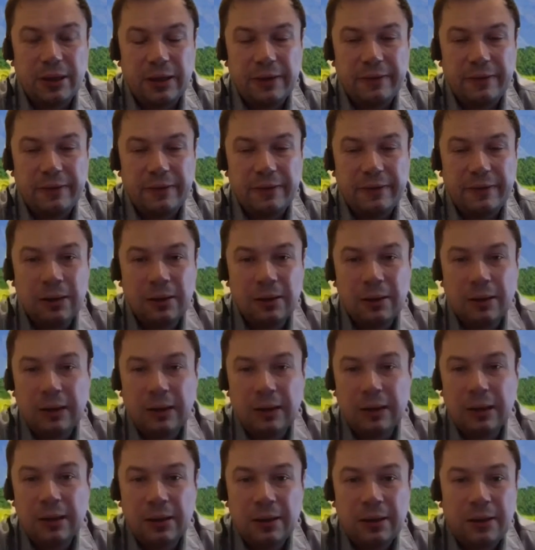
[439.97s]
So we are
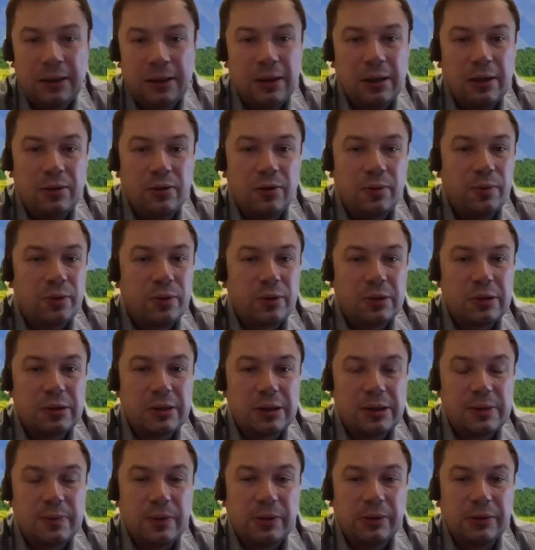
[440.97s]
moving in the
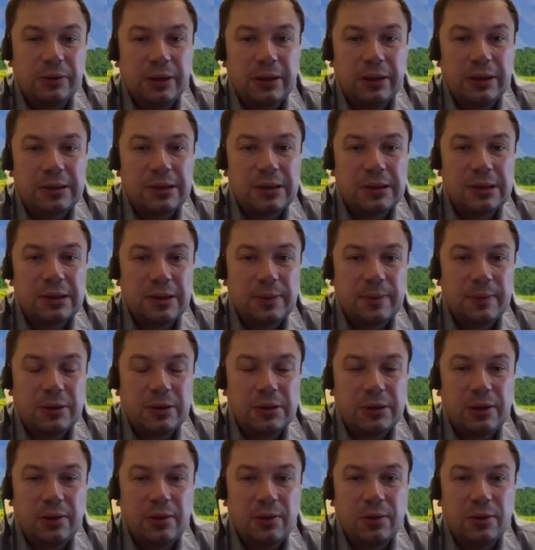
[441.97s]
direction
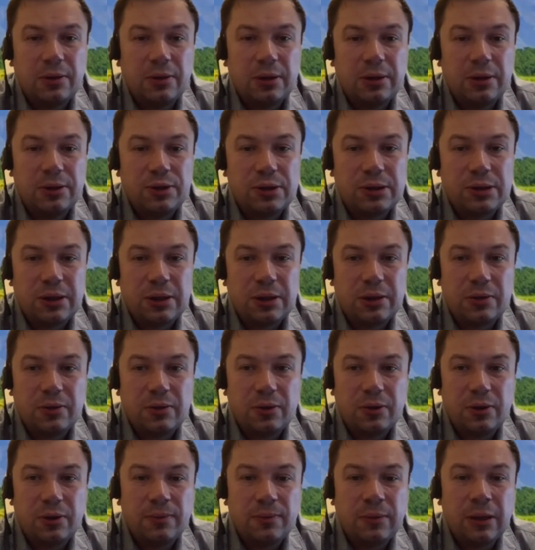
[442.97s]
of
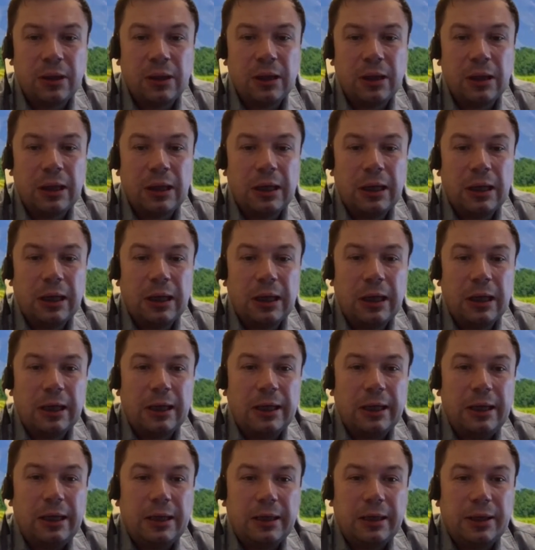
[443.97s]
automation. We
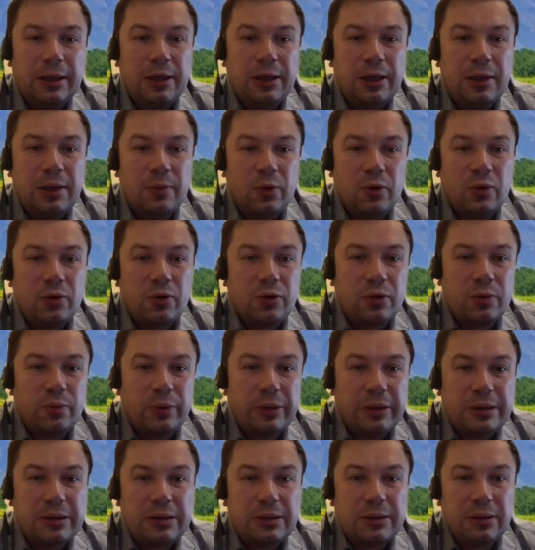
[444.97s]
create a rule
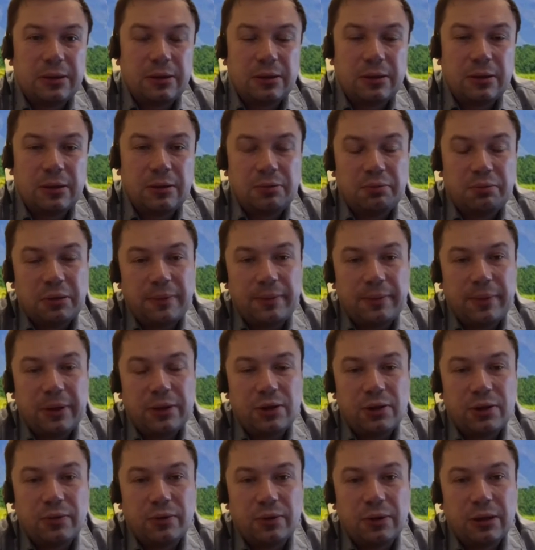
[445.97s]
and
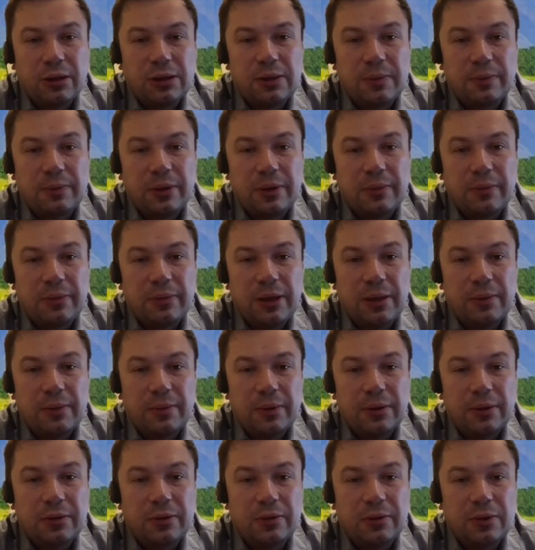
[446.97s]
then it's
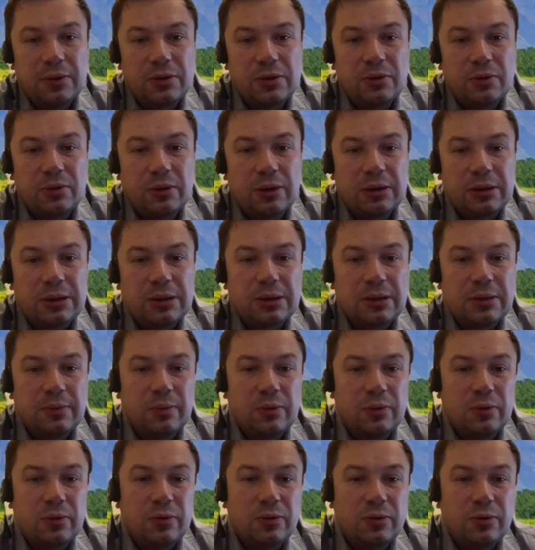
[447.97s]

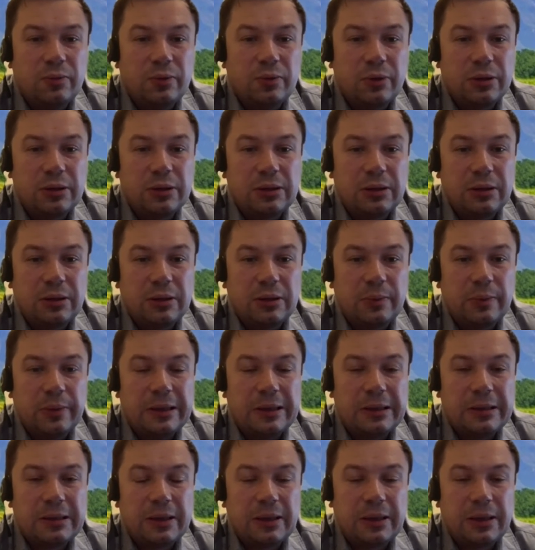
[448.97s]
implemented with
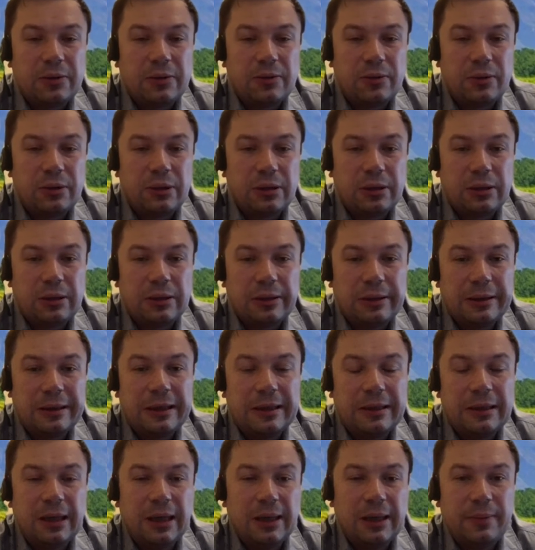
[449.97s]
a certain
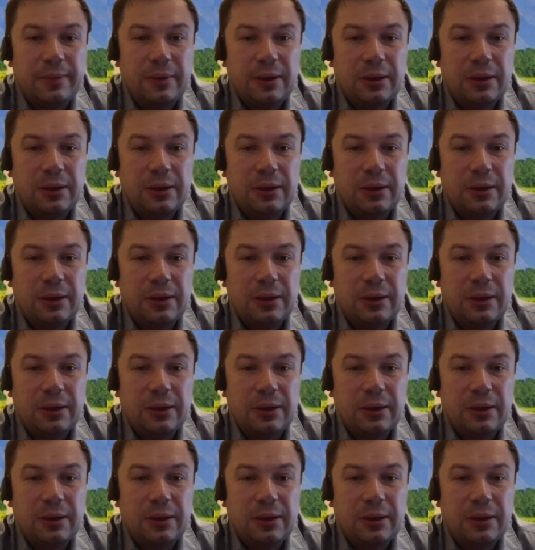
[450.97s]
frequency.